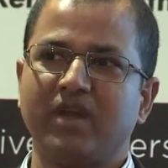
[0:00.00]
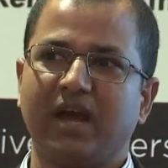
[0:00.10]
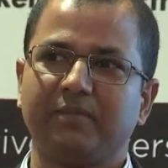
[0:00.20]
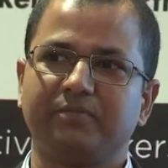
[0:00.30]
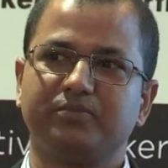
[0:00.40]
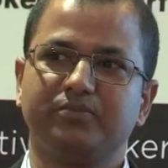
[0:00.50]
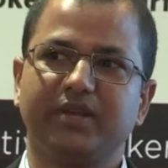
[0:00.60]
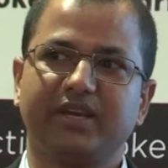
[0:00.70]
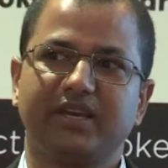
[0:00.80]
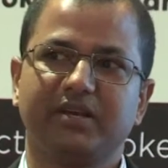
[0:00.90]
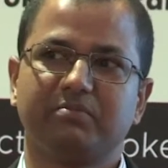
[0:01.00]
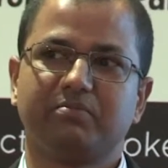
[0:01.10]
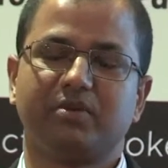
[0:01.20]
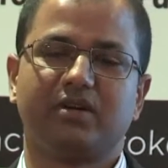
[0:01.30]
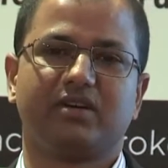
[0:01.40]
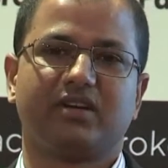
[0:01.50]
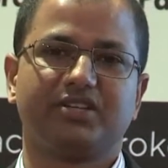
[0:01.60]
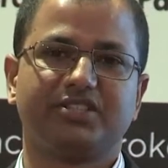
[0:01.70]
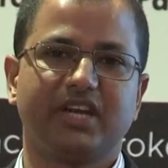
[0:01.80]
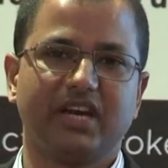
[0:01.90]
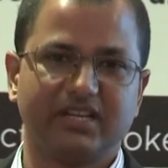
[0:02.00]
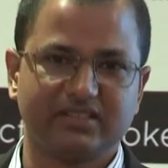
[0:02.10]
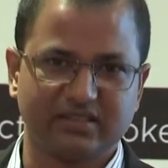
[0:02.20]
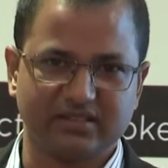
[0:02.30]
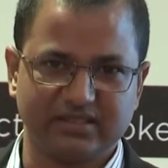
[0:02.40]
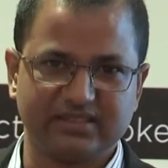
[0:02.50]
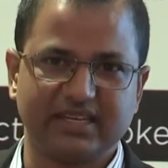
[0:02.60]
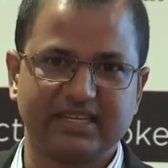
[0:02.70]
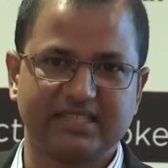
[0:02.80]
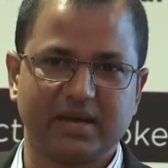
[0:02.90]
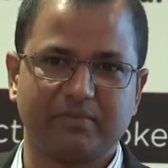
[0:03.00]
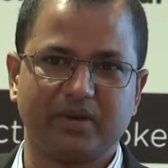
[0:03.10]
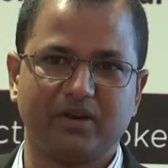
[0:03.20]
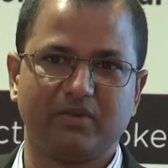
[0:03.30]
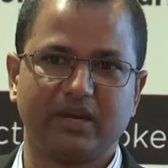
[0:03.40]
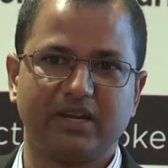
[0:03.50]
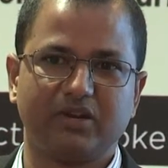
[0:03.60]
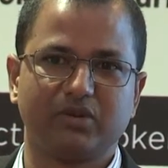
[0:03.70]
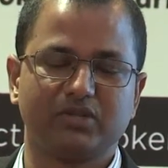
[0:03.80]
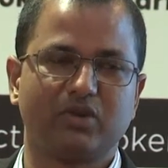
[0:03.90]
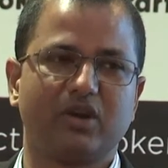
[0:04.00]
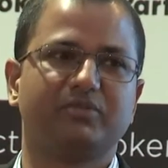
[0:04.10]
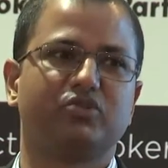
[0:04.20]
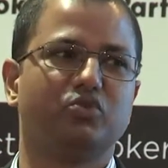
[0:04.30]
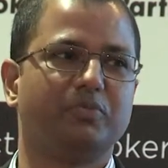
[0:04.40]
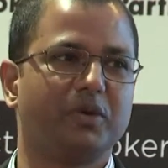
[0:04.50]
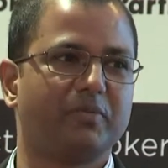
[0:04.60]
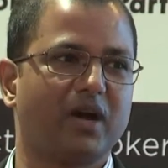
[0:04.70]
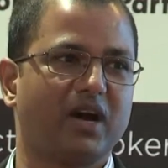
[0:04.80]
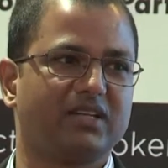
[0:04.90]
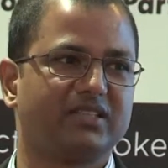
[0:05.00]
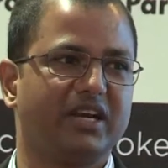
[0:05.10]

Up, Russia is an example where it was one of the superpowers.